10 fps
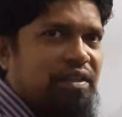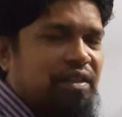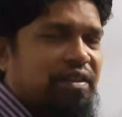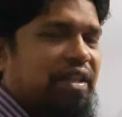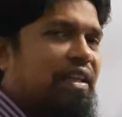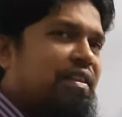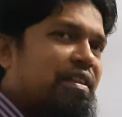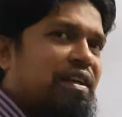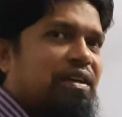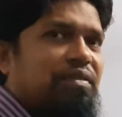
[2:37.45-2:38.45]
then
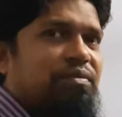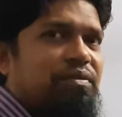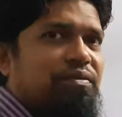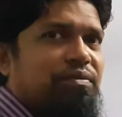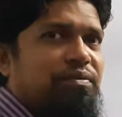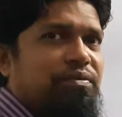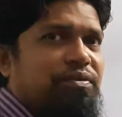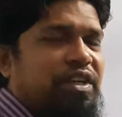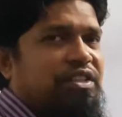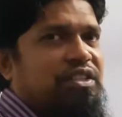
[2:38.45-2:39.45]
the
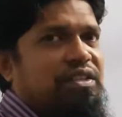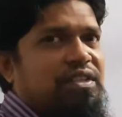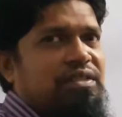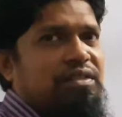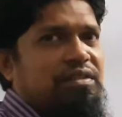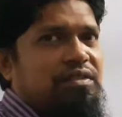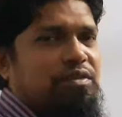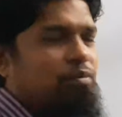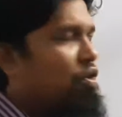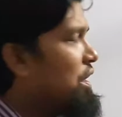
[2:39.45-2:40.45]
fraction is
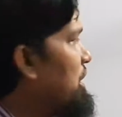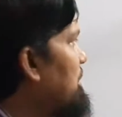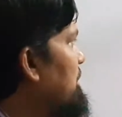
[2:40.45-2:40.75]
smaller.